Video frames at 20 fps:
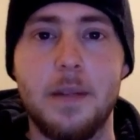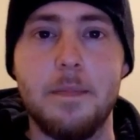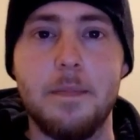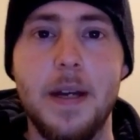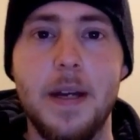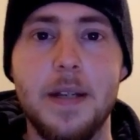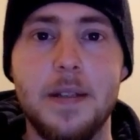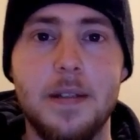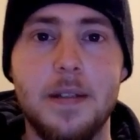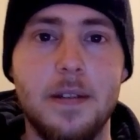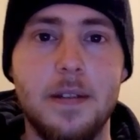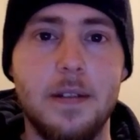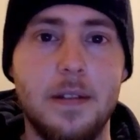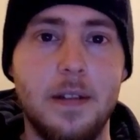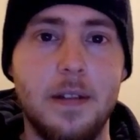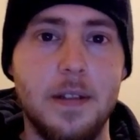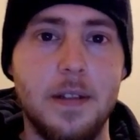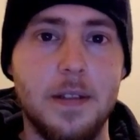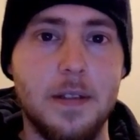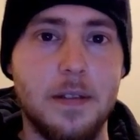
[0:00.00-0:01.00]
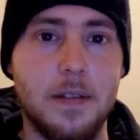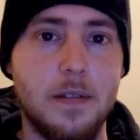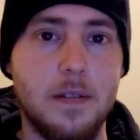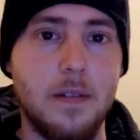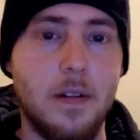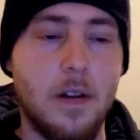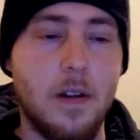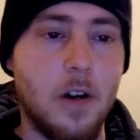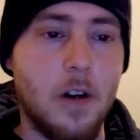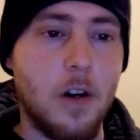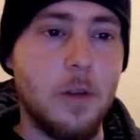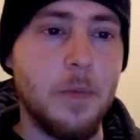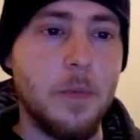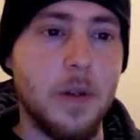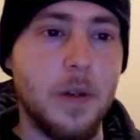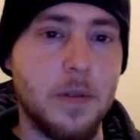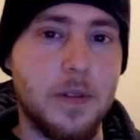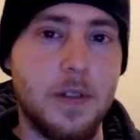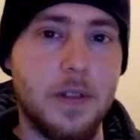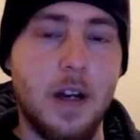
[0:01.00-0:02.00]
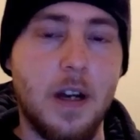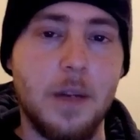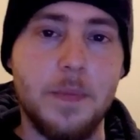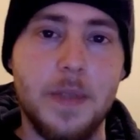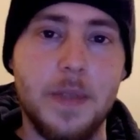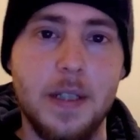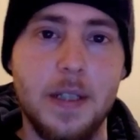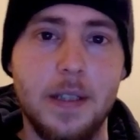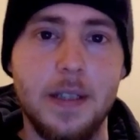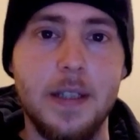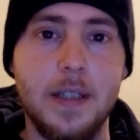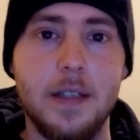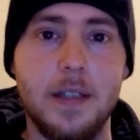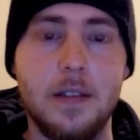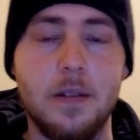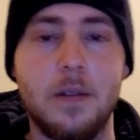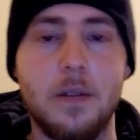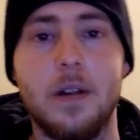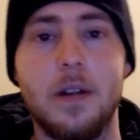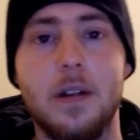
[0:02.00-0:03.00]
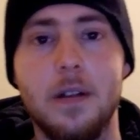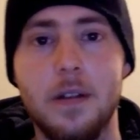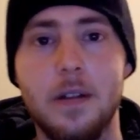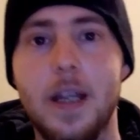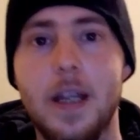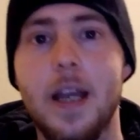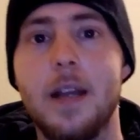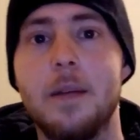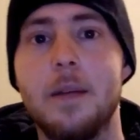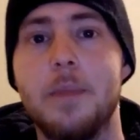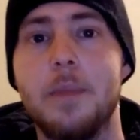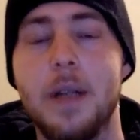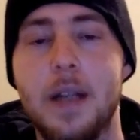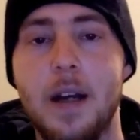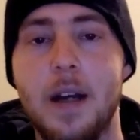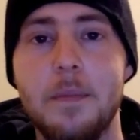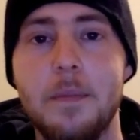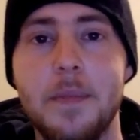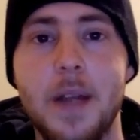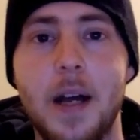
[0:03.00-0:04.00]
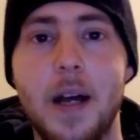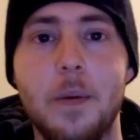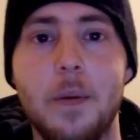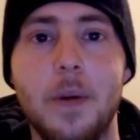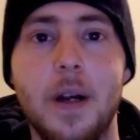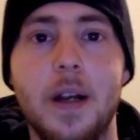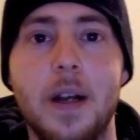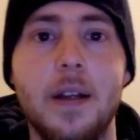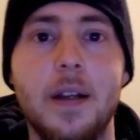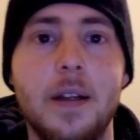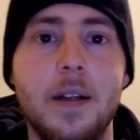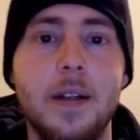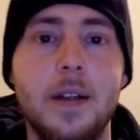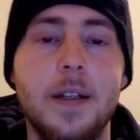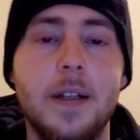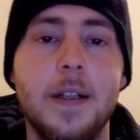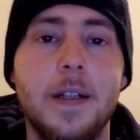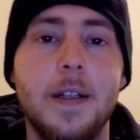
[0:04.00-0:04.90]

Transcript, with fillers: Like, medicine is almost obsolete, or can become that way,